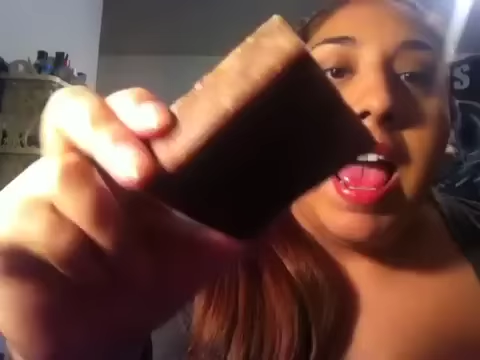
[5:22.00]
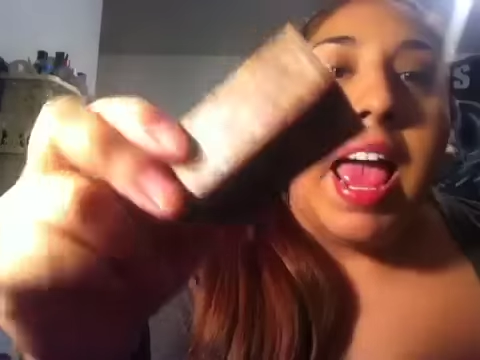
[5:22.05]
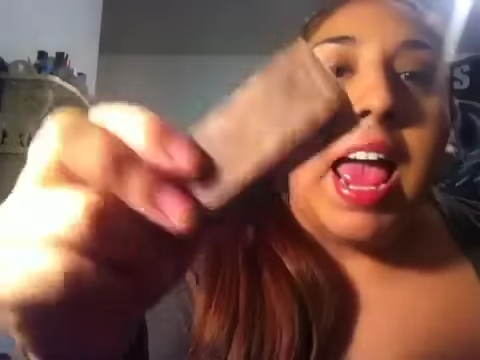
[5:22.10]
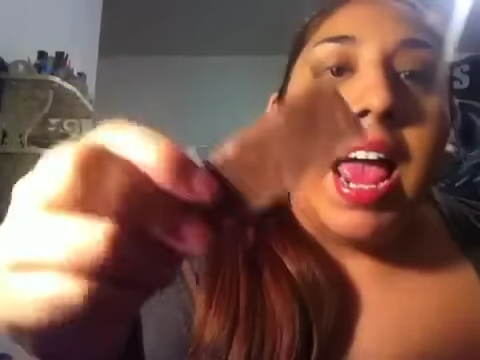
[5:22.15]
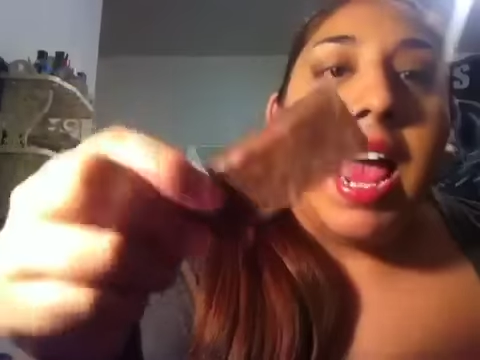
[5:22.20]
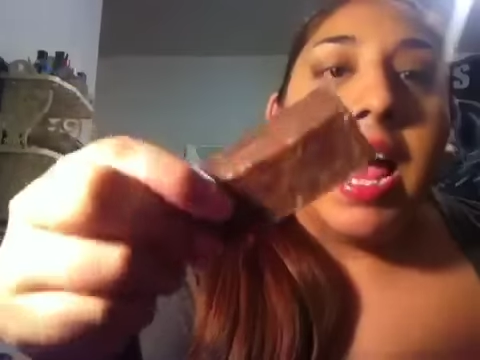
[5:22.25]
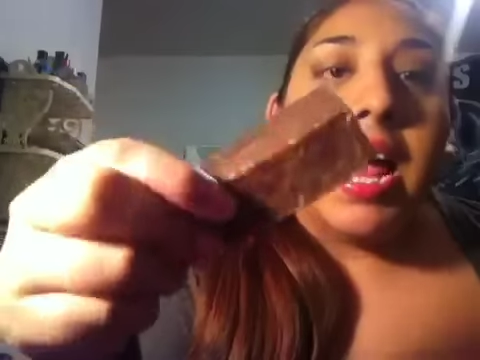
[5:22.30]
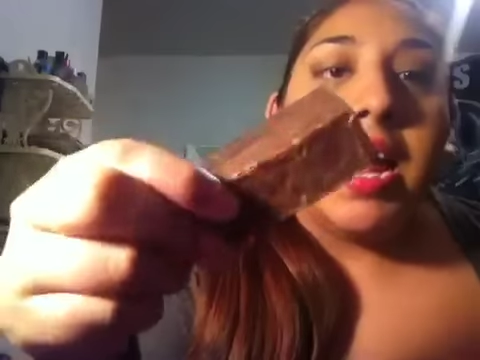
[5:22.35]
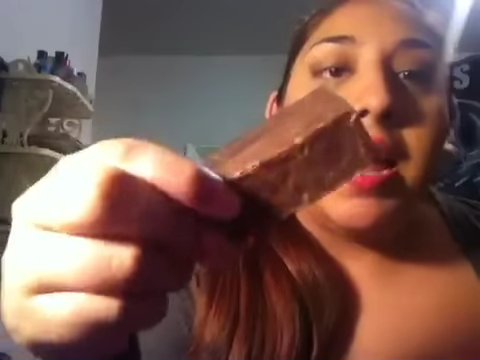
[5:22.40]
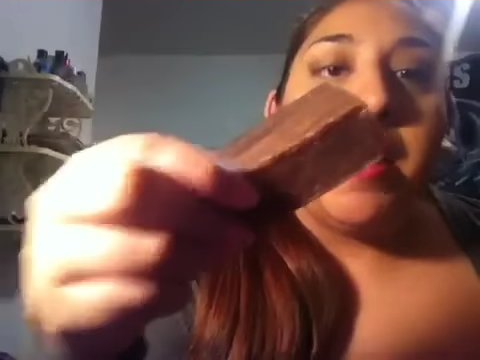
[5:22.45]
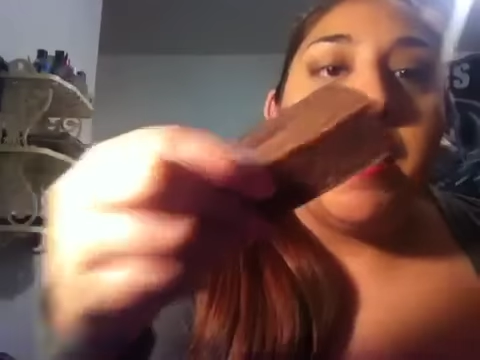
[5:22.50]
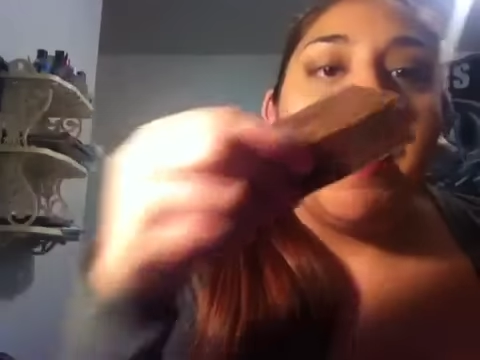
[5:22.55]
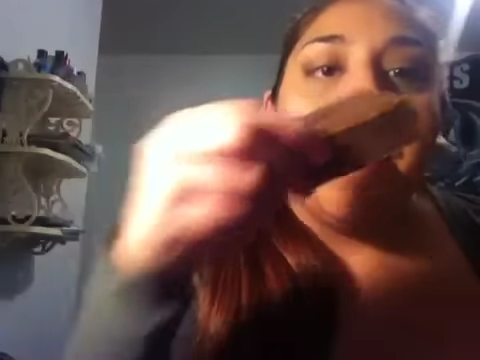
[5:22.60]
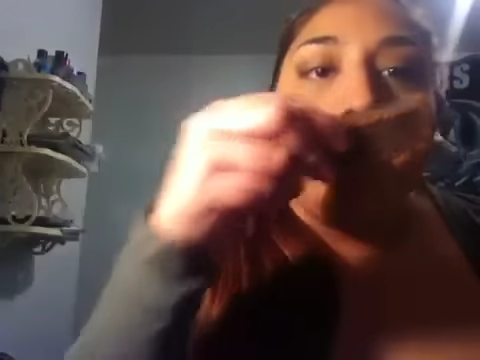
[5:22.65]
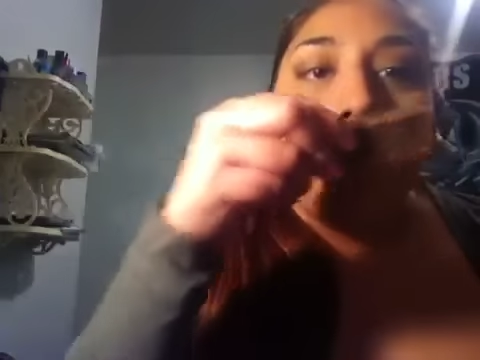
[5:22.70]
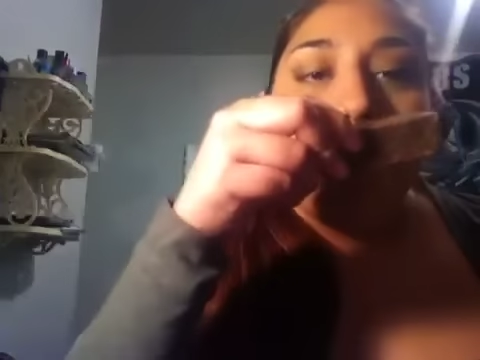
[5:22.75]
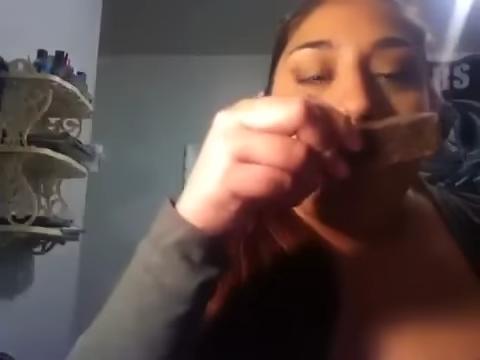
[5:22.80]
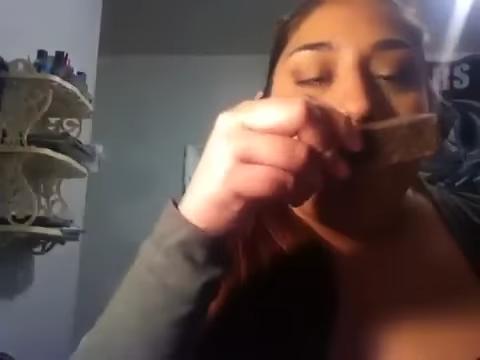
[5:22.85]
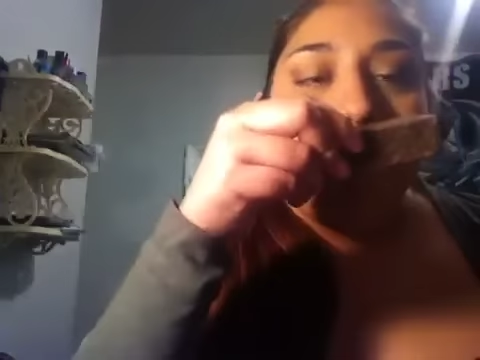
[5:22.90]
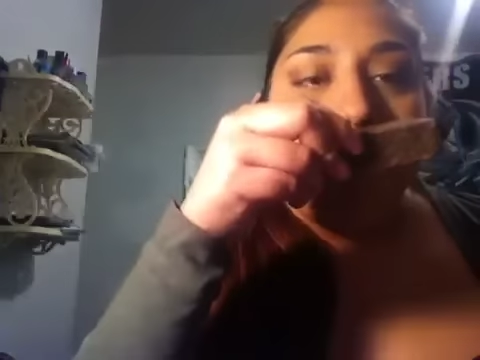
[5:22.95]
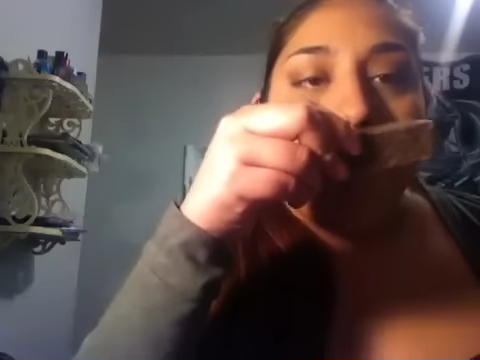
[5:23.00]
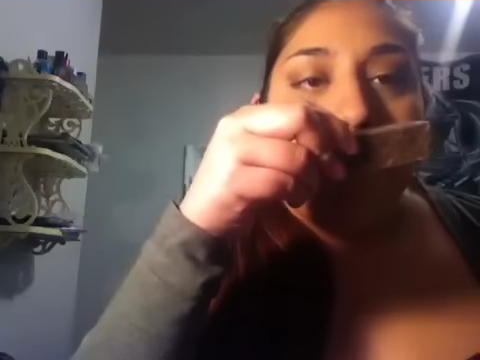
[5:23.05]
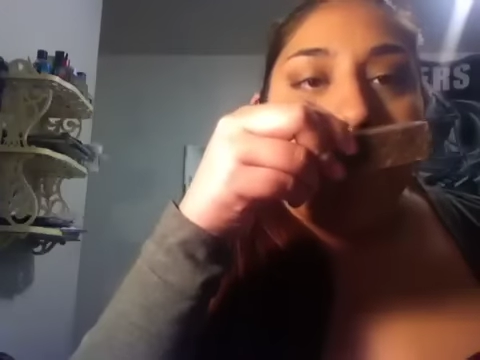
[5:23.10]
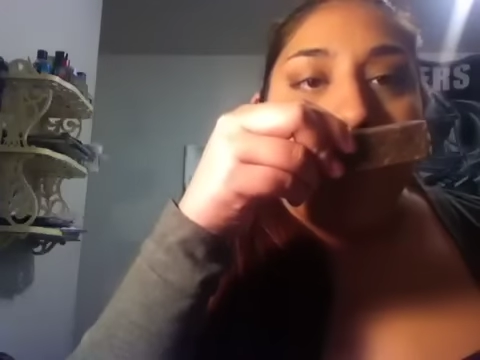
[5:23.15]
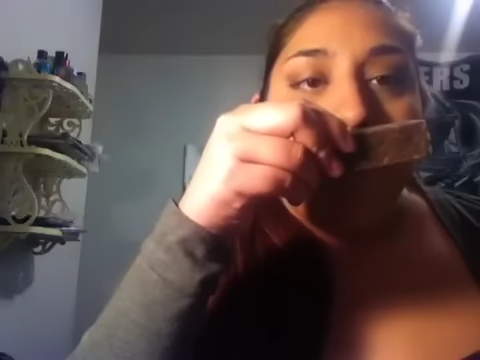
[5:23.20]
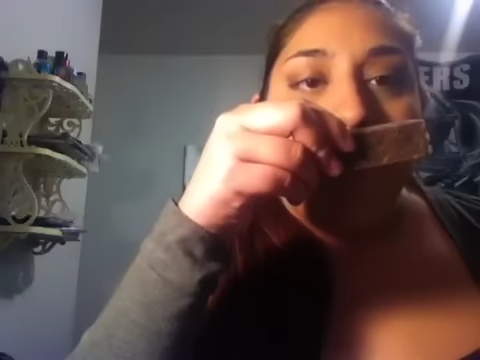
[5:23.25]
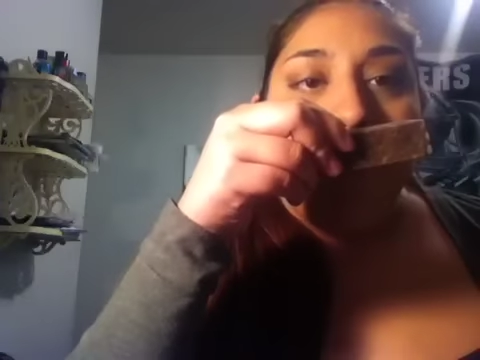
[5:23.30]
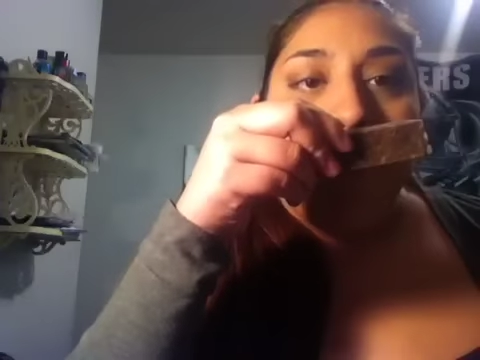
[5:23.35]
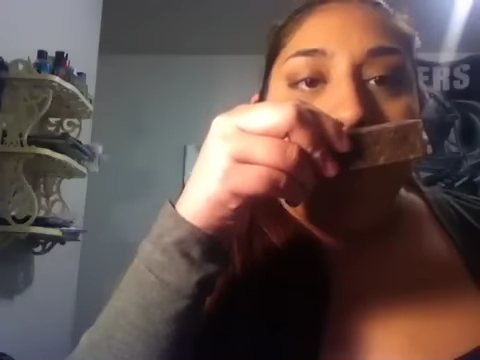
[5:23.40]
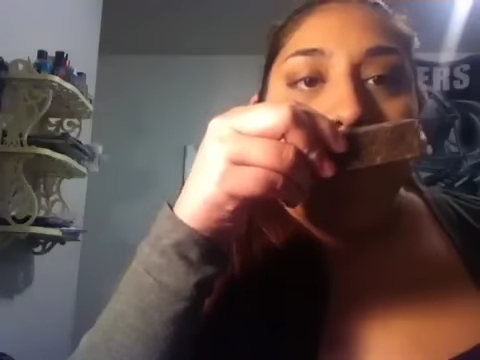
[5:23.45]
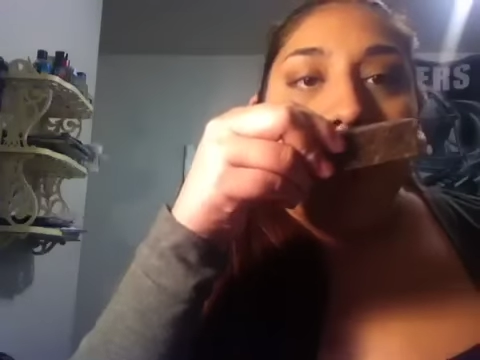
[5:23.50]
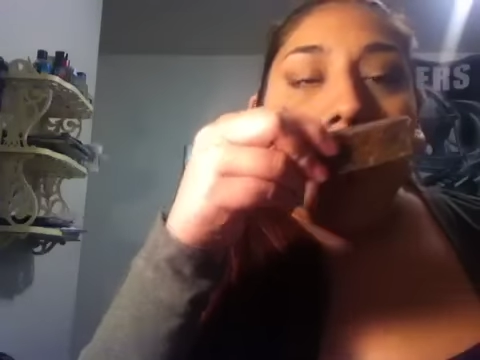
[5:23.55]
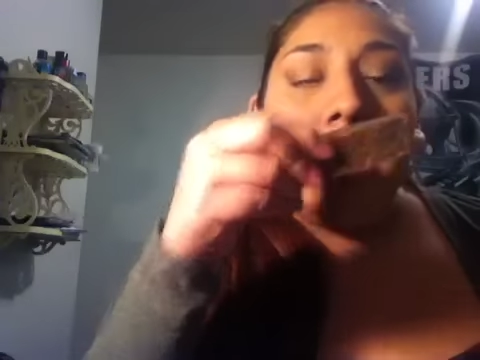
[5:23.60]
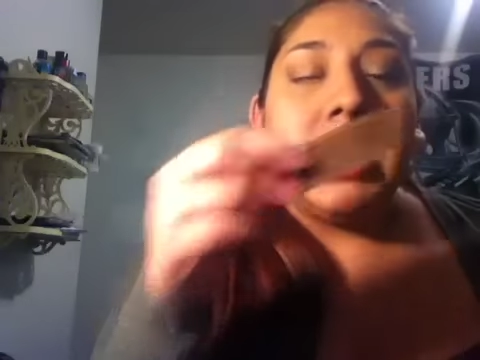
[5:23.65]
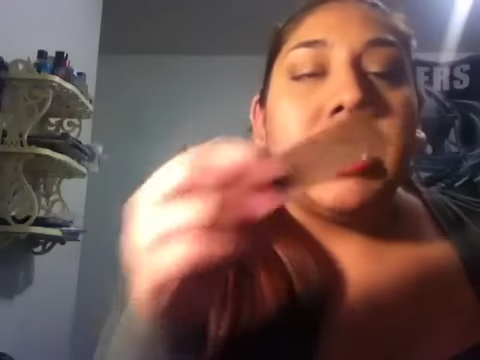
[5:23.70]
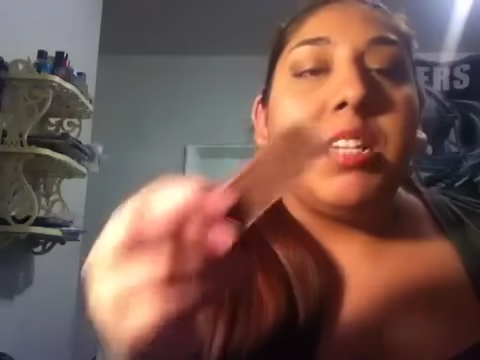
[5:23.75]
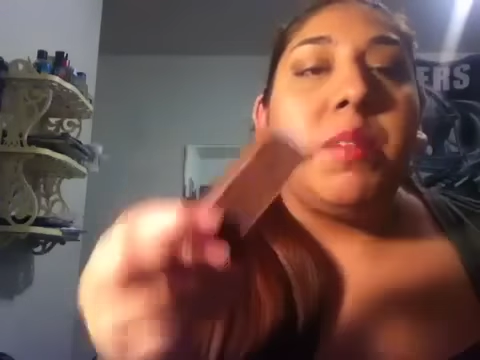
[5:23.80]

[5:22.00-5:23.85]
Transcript: And it